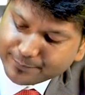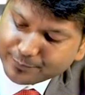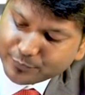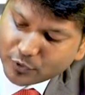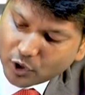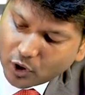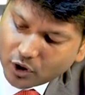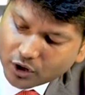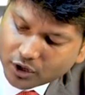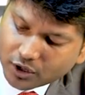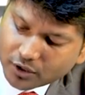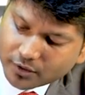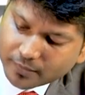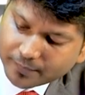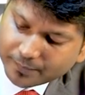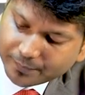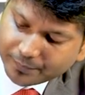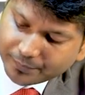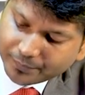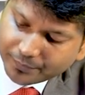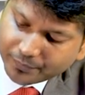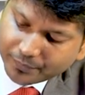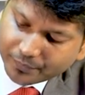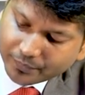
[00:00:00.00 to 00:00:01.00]
hemlock.
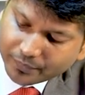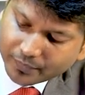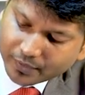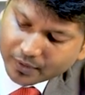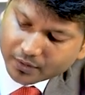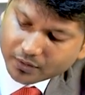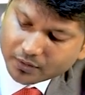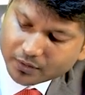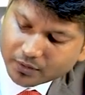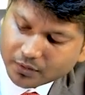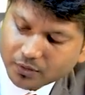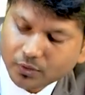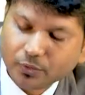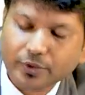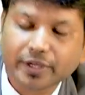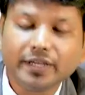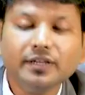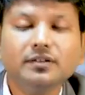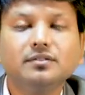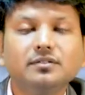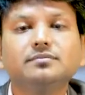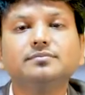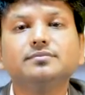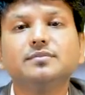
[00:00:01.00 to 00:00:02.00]

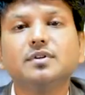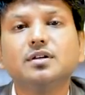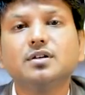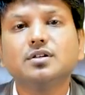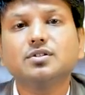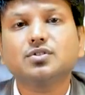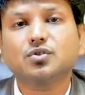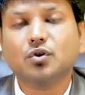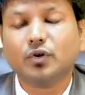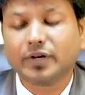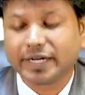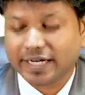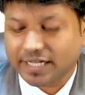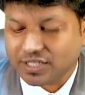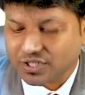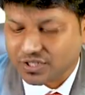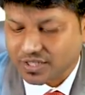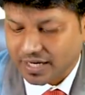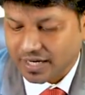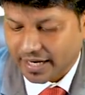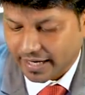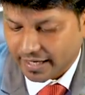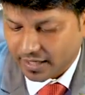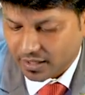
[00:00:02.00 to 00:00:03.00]
Okay, Socrates
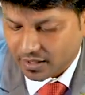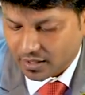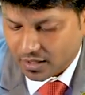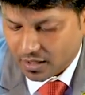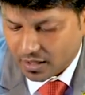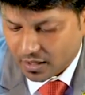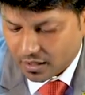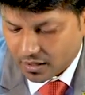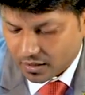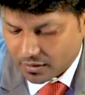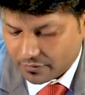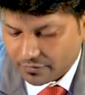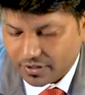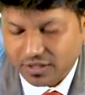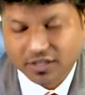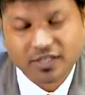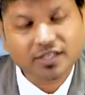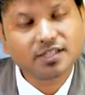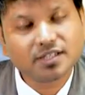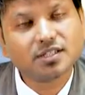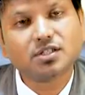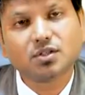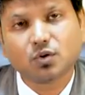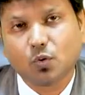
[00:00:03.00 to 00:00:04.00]
died with
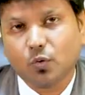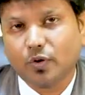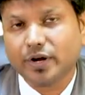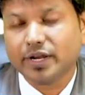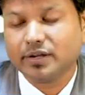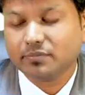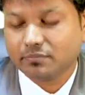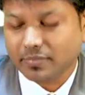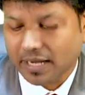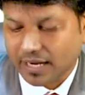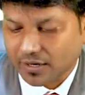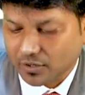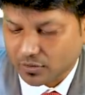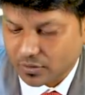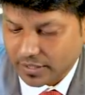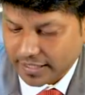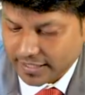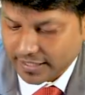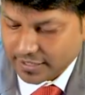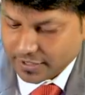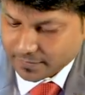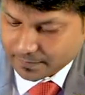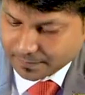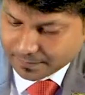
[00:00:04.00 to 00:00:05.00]
this Conium
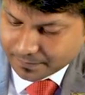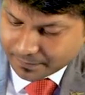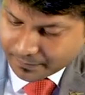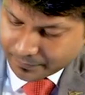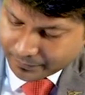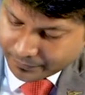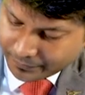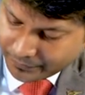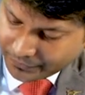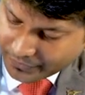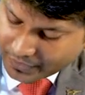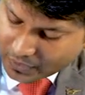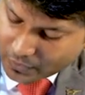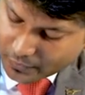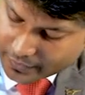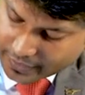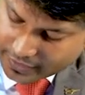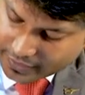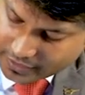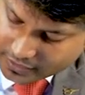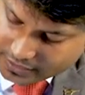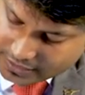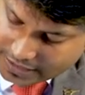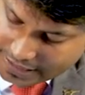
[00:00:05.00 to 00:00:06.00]
maculatum.
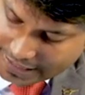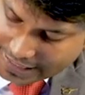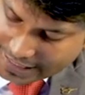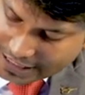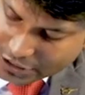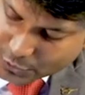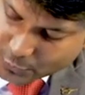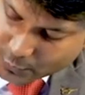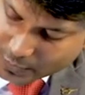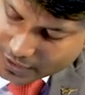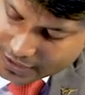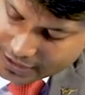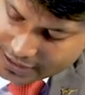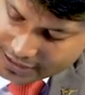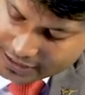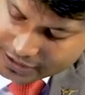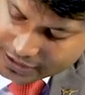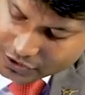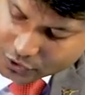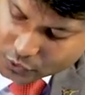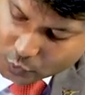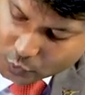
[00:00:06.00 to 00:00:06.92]
Okay, the next one is